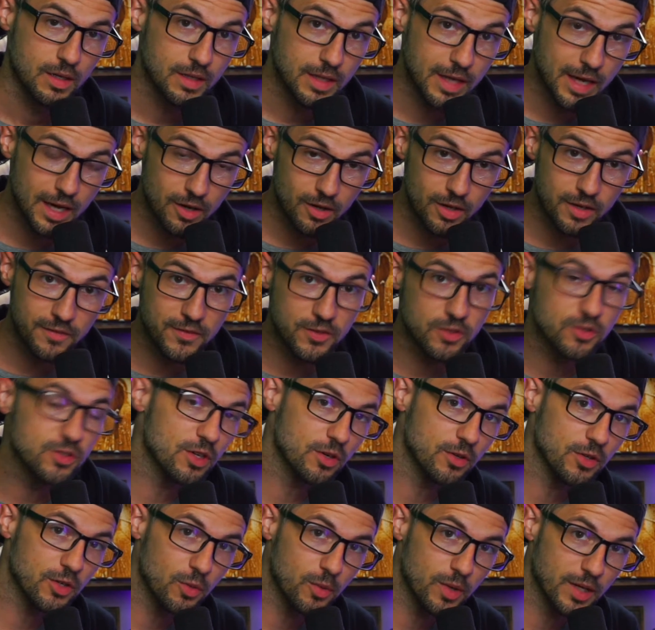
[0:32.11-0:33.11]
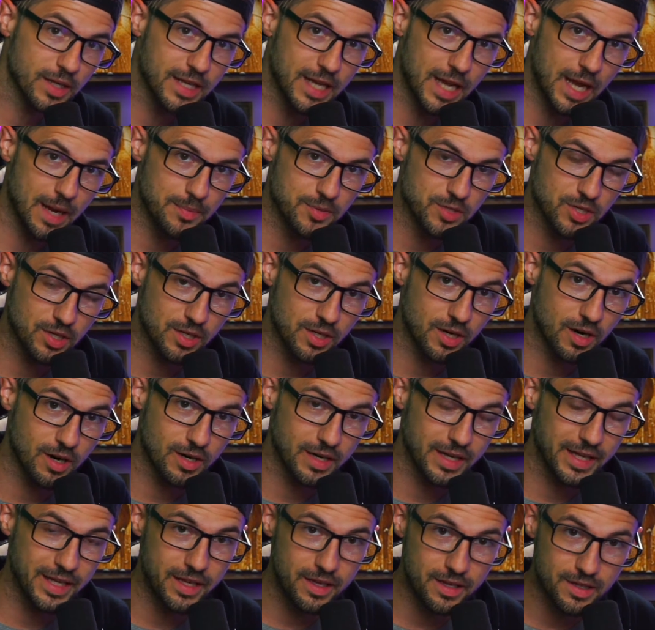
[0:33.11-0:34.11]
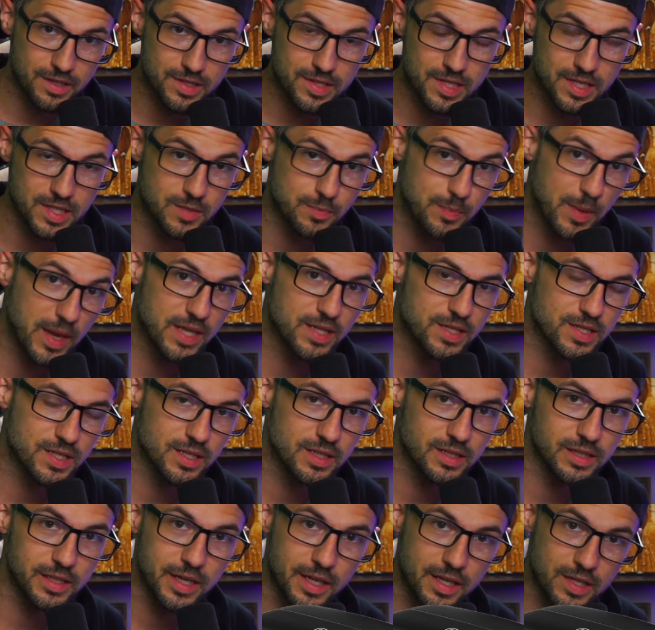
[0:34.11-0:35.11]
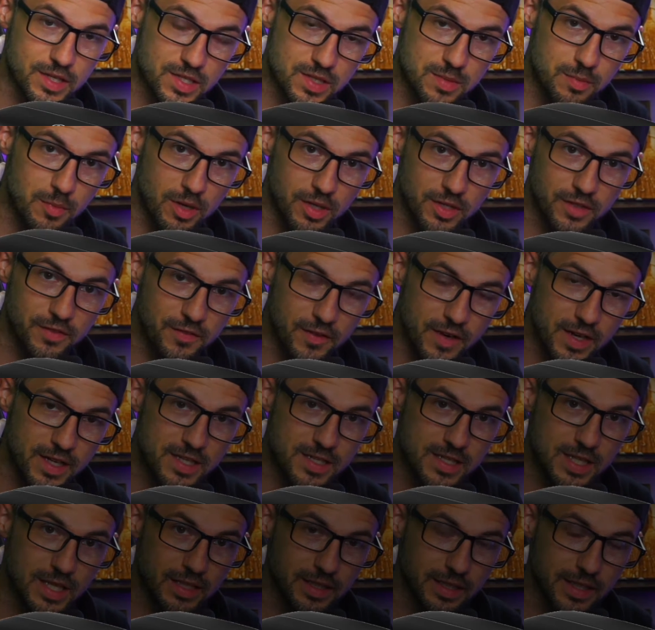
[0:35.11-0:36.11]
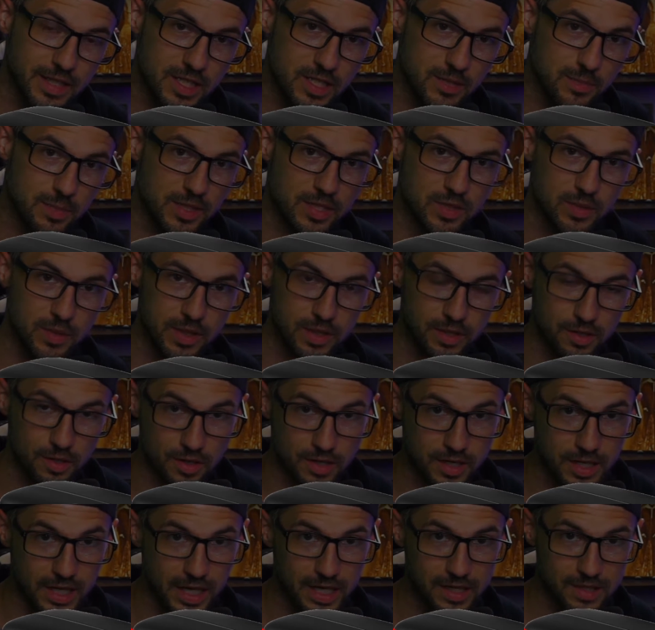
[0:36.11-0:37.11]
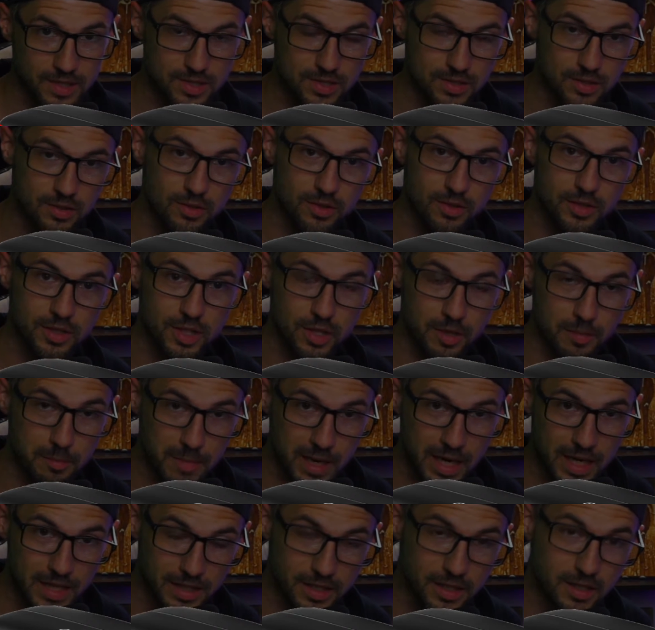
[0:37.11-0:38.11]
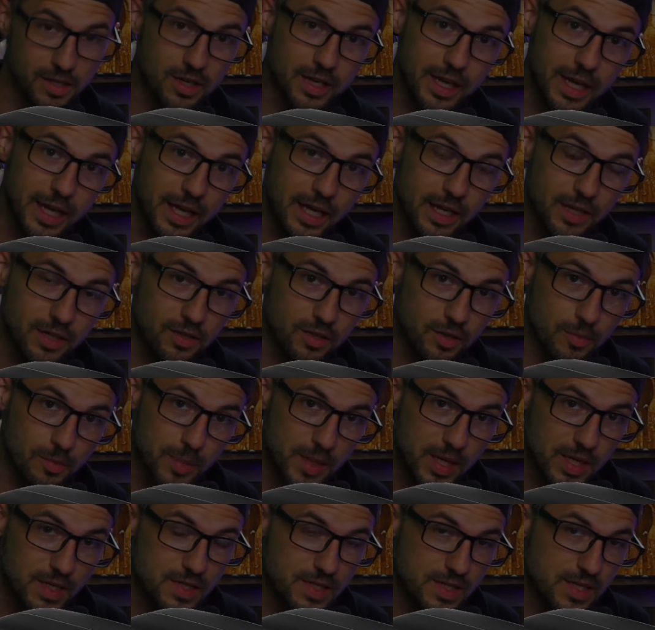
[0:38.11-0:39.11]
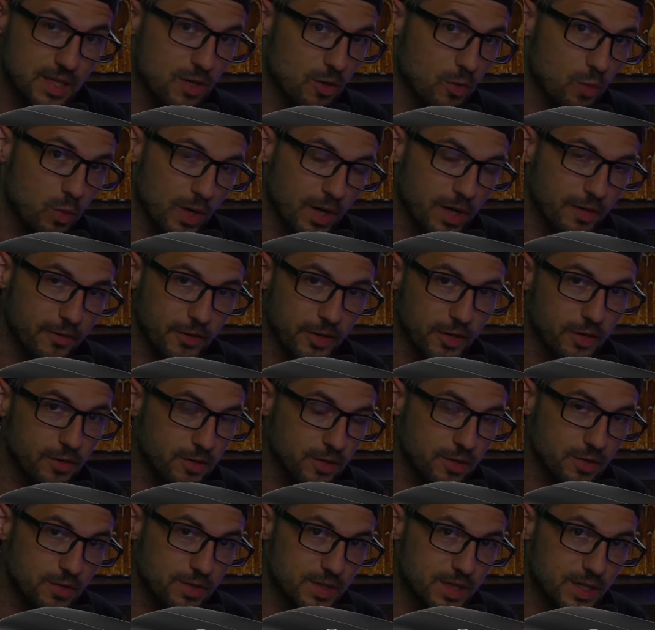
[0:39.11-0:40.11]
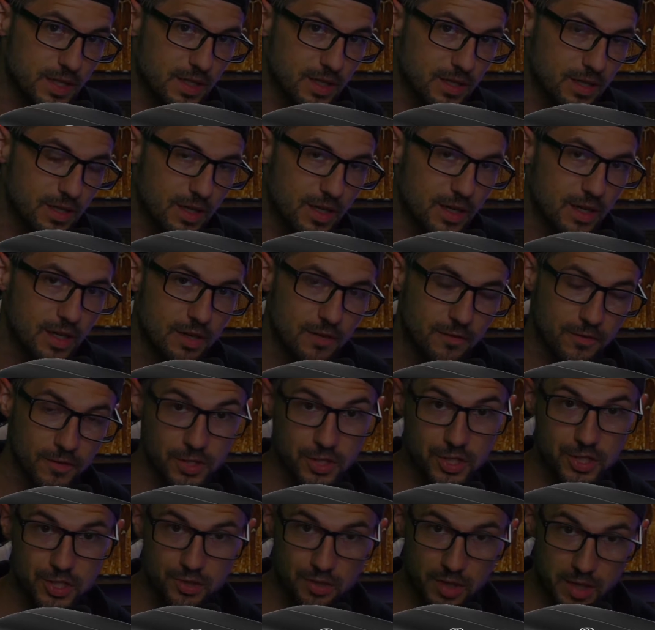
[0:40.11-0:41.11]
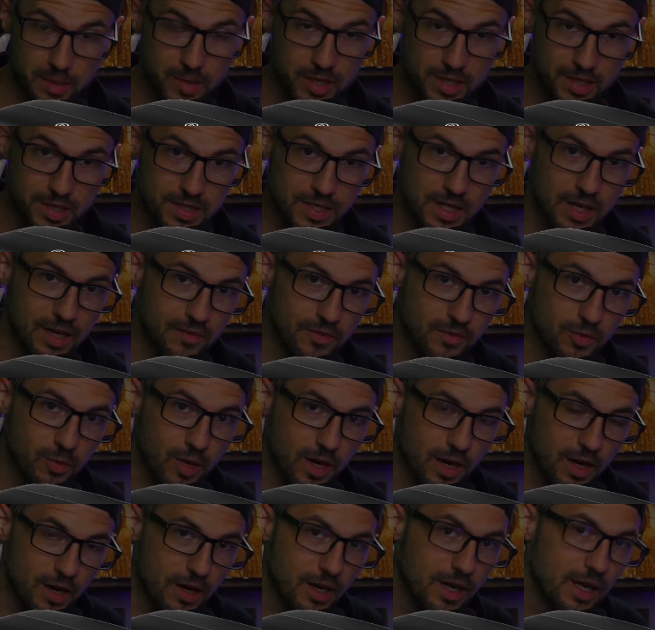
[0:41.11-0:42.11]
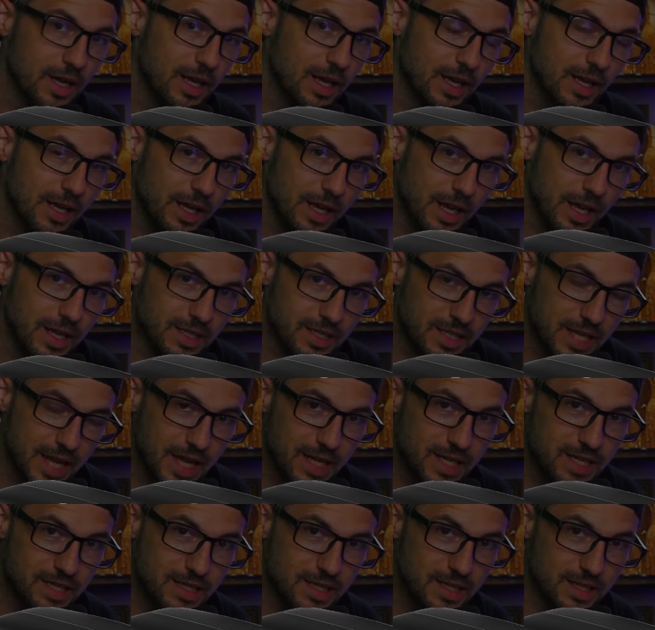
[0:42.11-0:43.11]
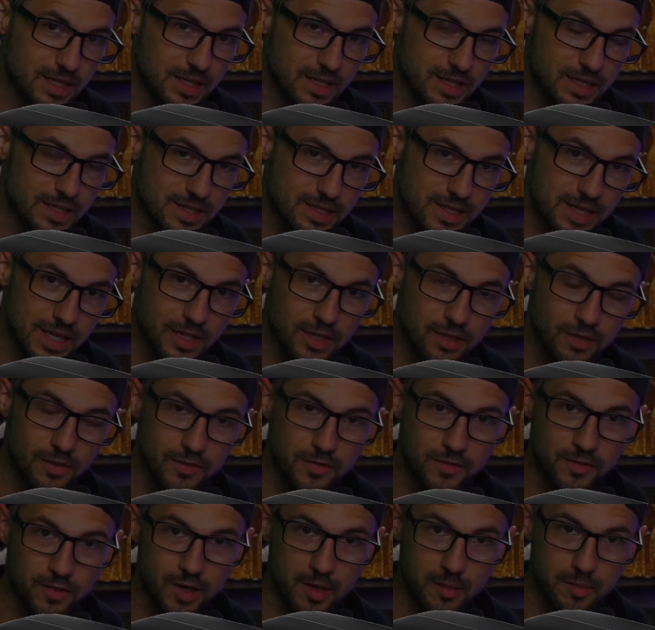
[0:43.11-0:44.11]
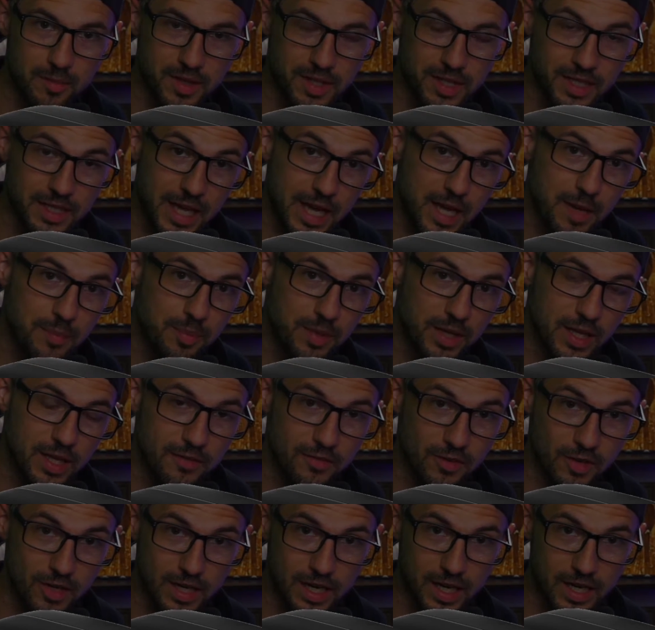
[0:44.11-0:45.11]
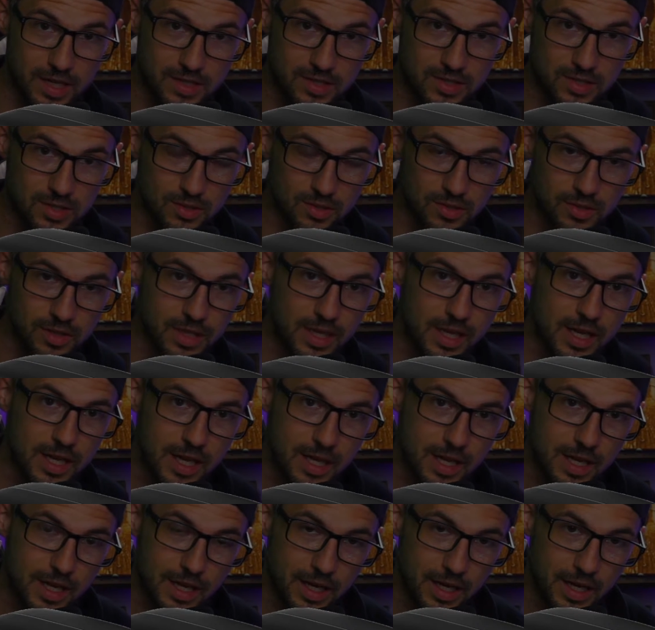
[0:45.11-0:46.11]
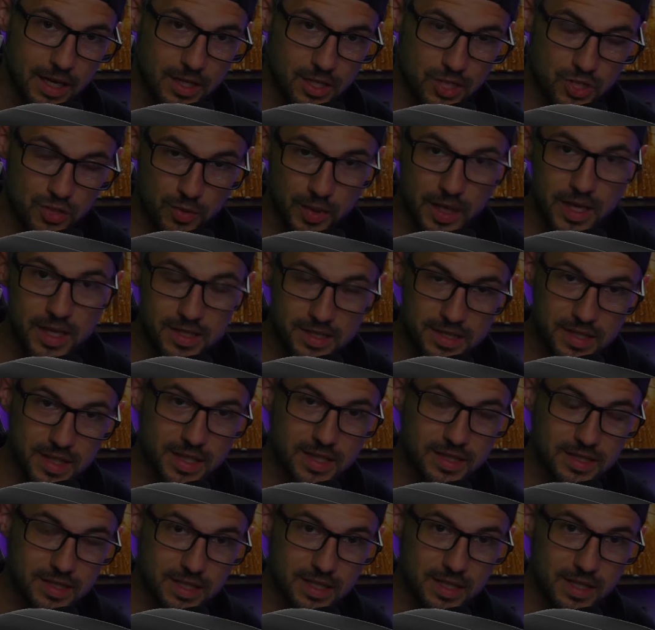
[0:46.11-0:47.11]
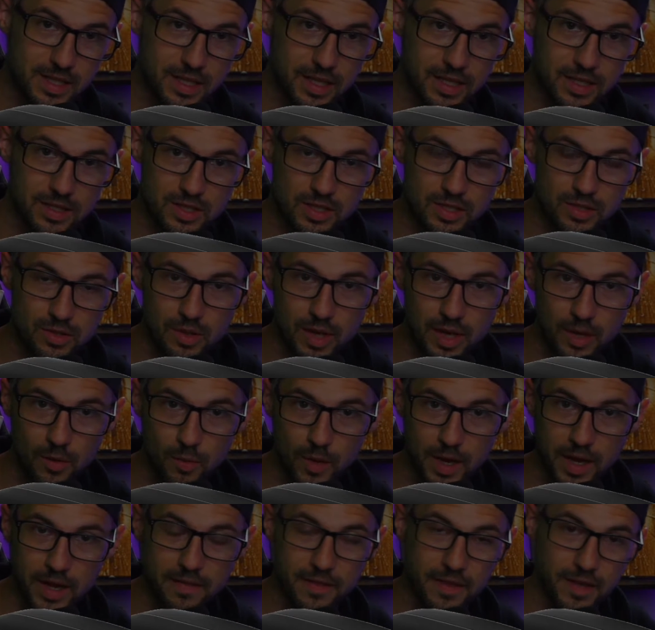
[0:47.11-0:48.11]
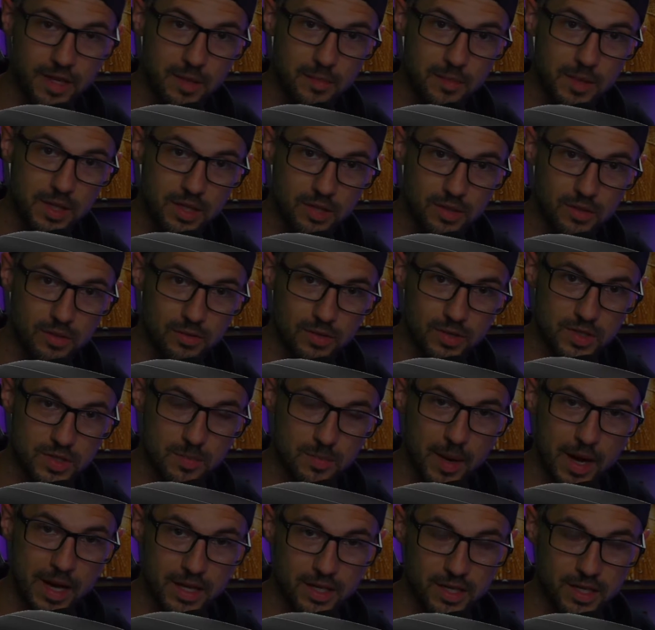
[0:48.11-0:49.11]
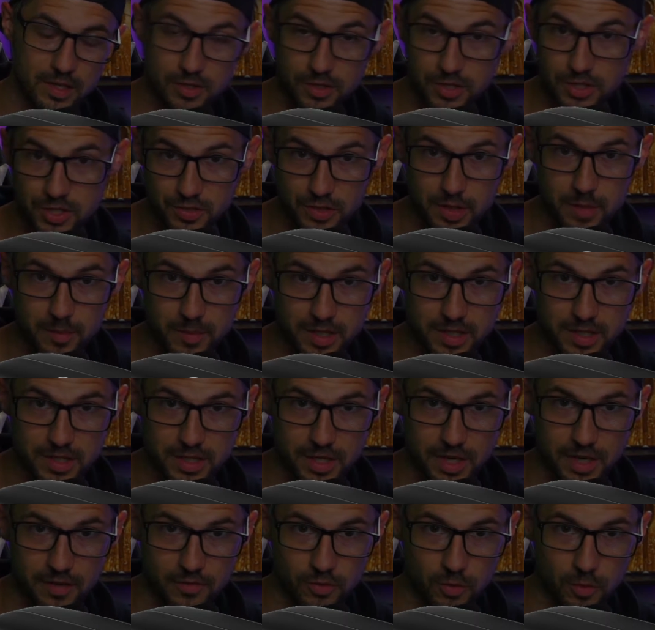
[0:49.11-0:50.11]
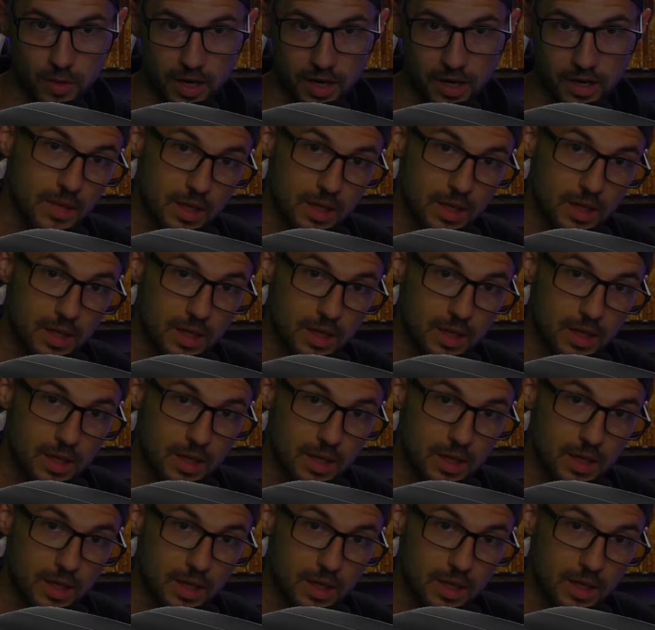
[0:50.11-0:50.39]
Now, if you don't know what a capture card is, it's basically a small device that links between your console, your monitor, and your PC or whatever you're using for streaming software and takes the signal from the gameplay of your console and translates it into a way that can be used by your streaming software.